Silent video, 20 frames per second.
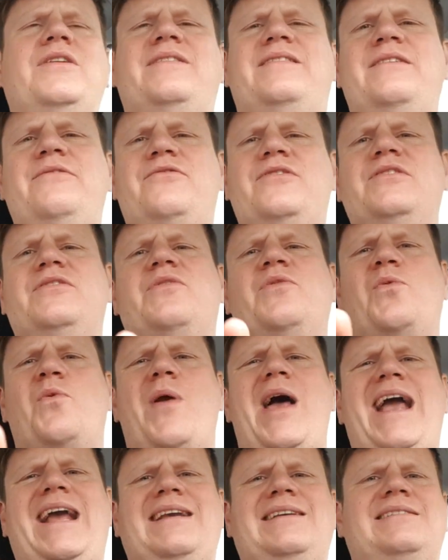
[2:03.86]
different
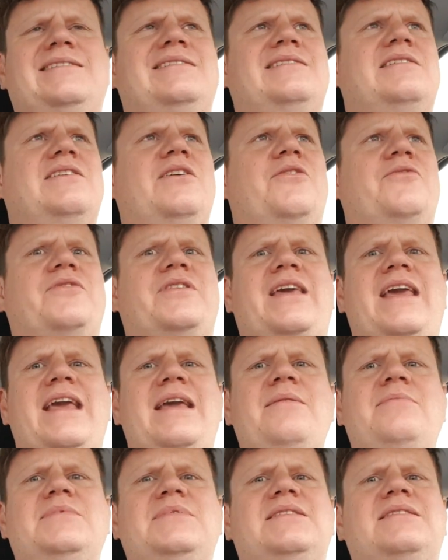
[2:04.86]
racks of
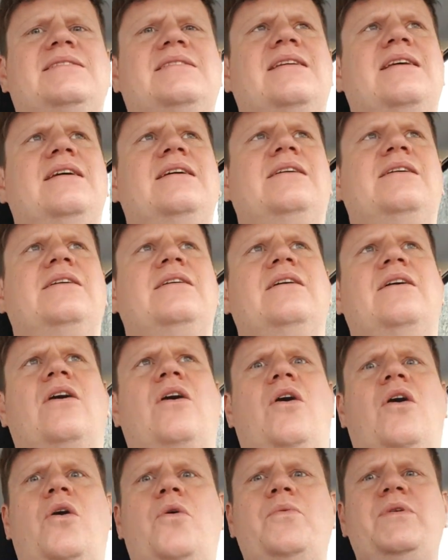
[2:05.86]
games,
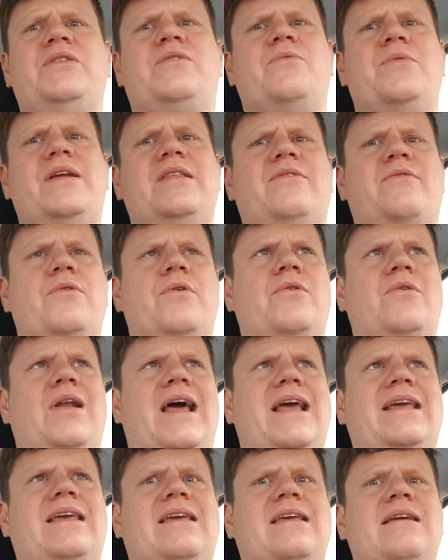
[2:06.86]
all with retro.
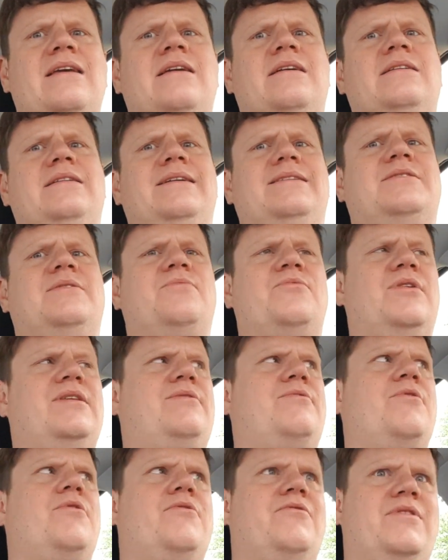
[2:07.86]
Like there's some
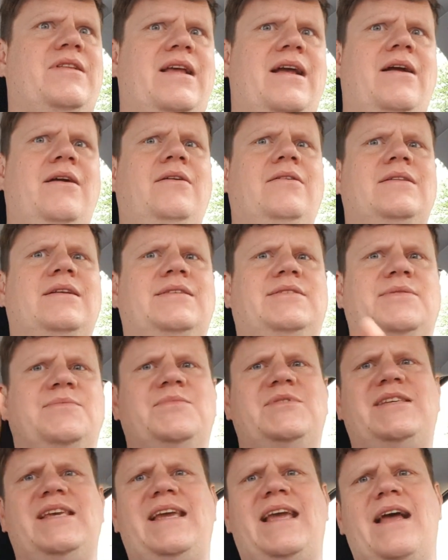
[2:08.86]
retro over there, there's some
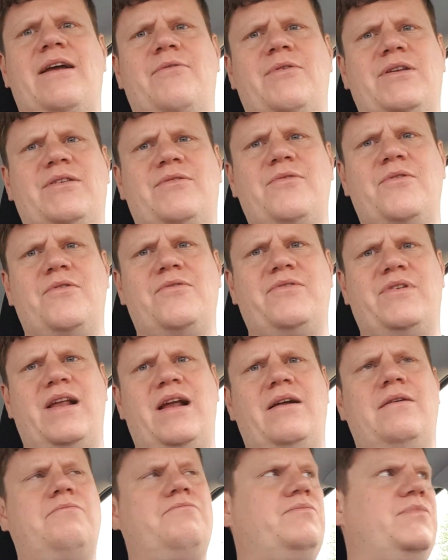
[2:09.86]
Sega retro over
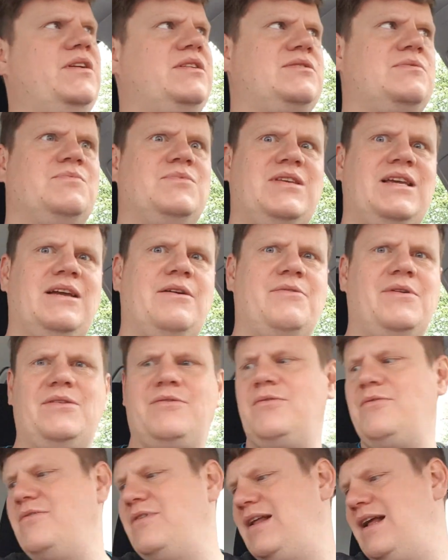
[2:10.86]
there, there's some Sega
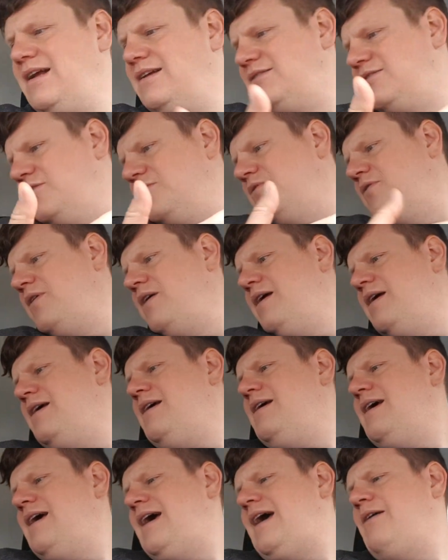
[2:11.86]
retro over there. So
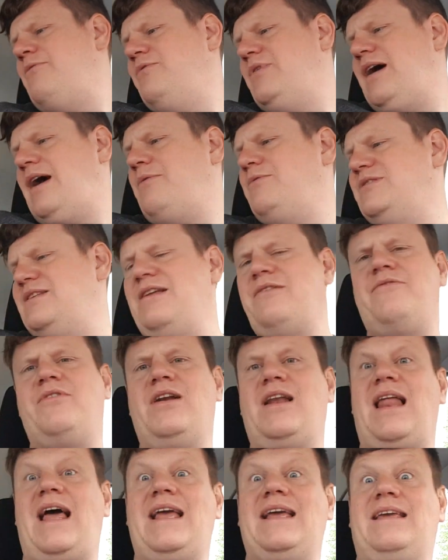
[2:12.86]
I was never
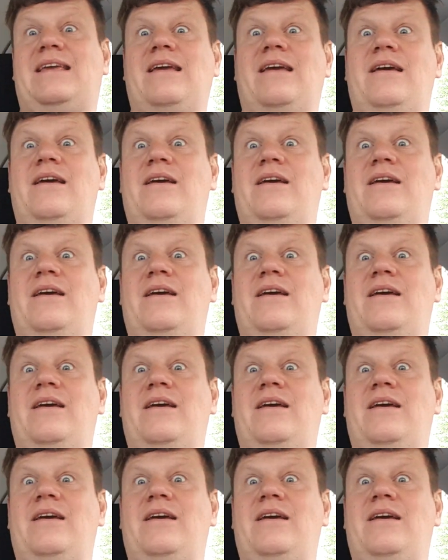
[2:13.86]
like